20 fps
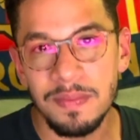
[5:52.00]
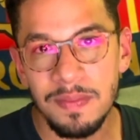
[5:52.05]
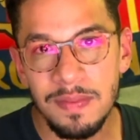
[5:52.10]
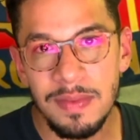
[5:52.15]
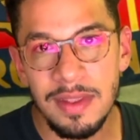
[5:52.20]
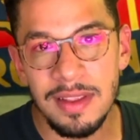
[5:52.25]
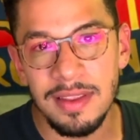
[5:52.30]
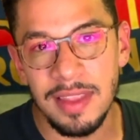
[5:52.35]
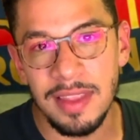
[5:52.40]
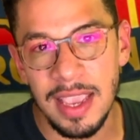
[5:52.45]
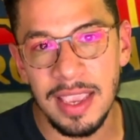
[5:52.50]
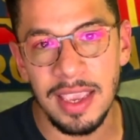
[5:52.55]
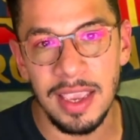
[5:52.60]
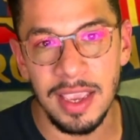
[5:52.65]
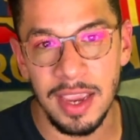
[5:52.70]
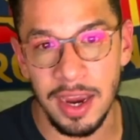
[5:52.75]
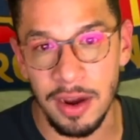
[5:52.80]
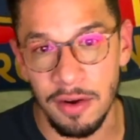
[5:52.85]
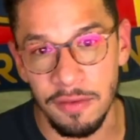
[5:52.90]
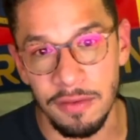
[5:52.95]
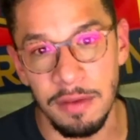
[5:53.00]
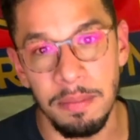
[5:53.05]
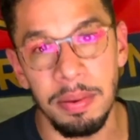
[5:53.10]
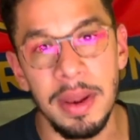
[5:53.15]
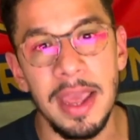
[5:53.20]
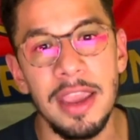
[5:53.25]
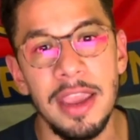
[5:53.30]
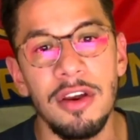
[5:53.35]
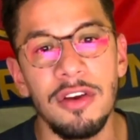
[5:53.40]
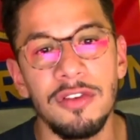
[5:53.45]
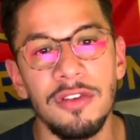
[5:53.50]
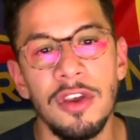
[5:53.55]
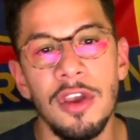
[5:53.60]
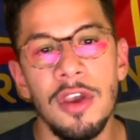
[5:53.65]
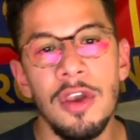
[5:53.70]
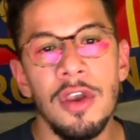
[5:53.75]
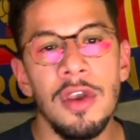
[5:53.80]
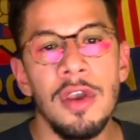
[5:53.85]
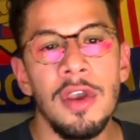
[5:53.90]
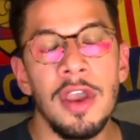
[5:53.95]
taking care of the players.
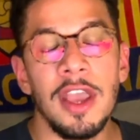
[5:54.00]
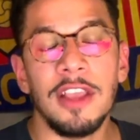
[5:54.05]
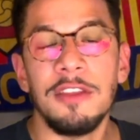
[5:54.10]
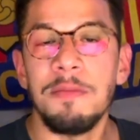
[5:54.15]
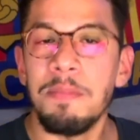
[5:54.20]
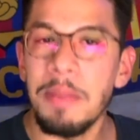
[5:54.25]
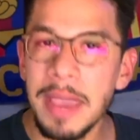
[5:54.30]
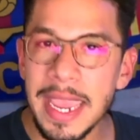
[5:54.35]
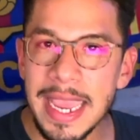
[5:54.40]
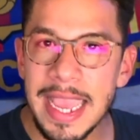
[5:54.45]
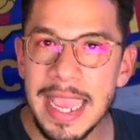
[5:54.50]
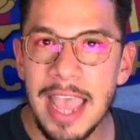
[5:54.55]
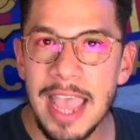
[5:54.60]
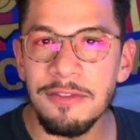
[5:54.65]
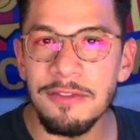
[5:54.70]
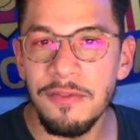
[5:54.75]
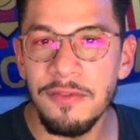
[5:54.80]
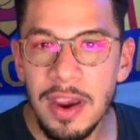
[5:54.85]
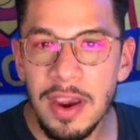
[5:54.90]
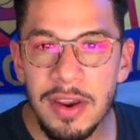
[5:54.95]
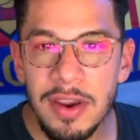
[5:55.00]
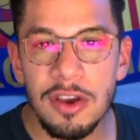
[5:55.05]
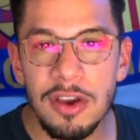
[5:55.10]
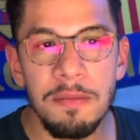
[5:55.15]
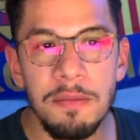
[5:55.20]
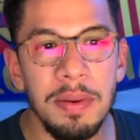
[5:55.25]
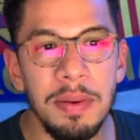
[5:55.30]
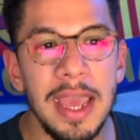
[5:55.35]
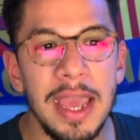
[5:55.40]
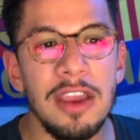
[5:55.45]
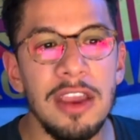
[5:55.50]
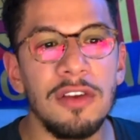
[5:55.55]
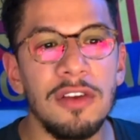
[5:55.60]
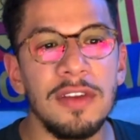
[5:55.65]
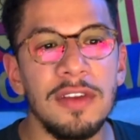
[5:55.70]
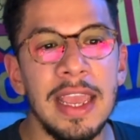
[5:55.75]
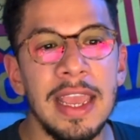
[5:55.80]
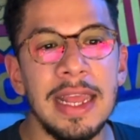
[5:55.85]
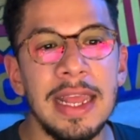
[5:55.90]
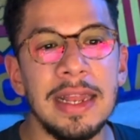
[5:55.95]
Spain has very good players,
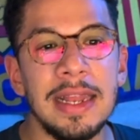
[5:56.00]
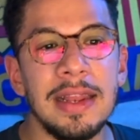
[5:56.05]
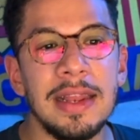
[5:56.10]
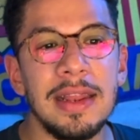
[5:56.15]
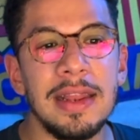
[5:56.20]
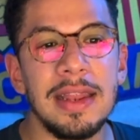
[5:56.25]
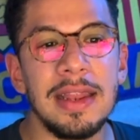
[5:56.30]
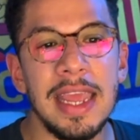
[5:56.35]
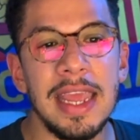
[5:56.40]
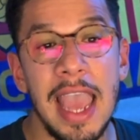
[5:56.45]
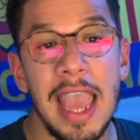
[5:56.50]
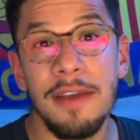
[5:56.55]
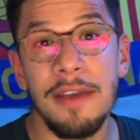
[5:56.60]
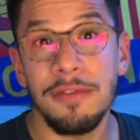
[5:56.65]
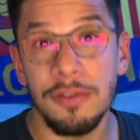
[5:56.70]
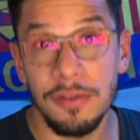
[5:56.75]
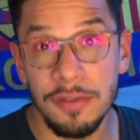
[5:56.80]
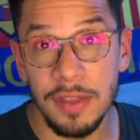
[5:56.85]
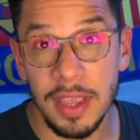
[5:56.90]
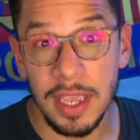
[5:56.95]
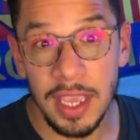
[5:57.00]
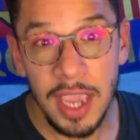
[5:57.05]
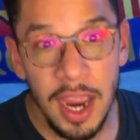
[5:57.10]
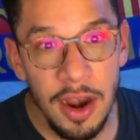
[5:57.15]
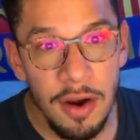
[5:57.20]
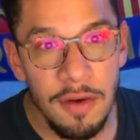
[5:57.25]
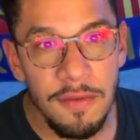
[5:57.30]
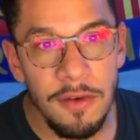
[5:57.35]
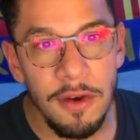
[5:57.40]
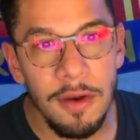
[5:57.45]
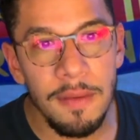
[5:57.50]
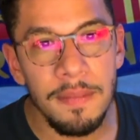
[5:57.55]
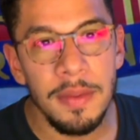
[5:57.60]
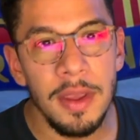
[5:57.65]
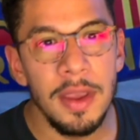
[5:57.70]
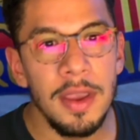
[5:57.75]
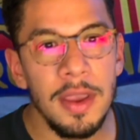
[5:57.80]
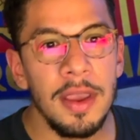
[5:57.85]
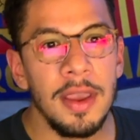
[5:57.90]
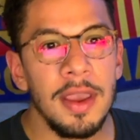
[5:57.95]
and they have to take care of them.
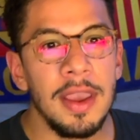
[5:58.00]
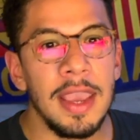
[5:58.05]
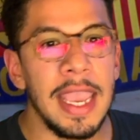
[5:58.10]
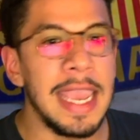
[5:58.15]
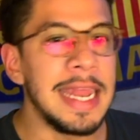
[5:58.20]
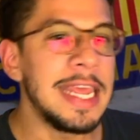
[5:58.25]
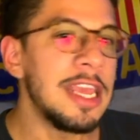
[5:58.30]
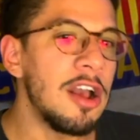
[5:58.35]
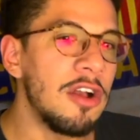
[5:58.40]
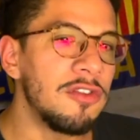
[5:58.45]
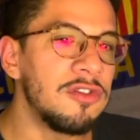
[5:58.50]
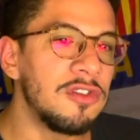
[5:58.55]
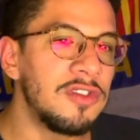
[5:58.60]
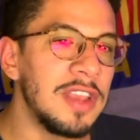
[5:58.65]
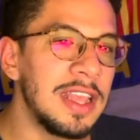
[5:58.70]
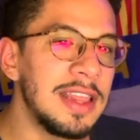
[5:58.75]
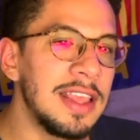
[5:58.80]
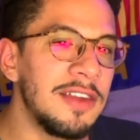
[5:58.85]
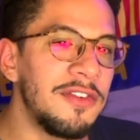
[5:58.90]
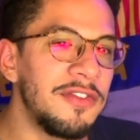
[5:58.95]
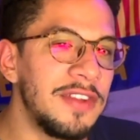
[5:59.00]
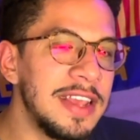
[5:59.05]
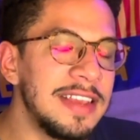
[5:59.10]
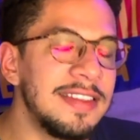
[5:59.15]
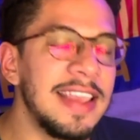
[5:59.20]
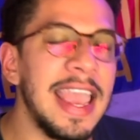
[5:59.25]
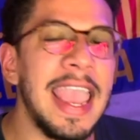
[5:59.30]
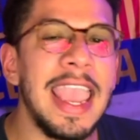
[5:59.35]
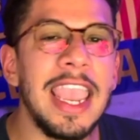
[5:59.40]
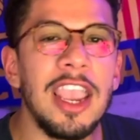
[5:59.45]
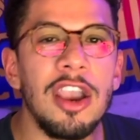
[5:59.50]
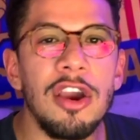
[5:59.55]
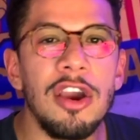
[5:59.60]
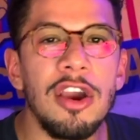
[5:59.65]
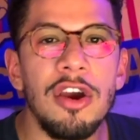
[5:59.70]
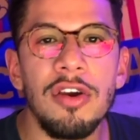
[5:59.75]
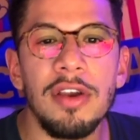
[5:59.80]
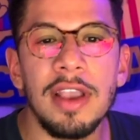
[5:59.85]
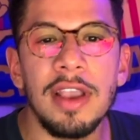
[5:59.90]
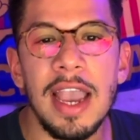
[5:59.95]
And he also said that Flick's
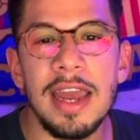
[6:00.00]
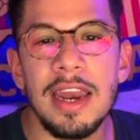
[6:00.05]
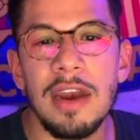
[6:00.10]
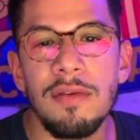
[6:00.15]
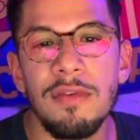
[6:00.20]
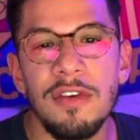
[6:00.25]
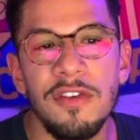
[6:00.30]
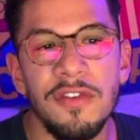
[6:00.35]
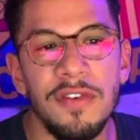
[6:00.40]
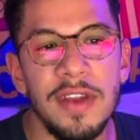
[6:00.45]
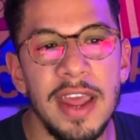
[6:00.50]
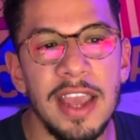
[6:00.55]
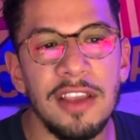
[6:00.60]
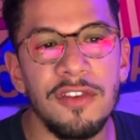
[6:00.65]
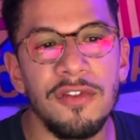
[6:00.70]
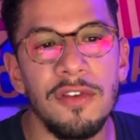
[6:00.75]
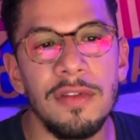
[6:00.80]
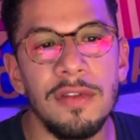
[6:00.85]
anger kind of reflects from the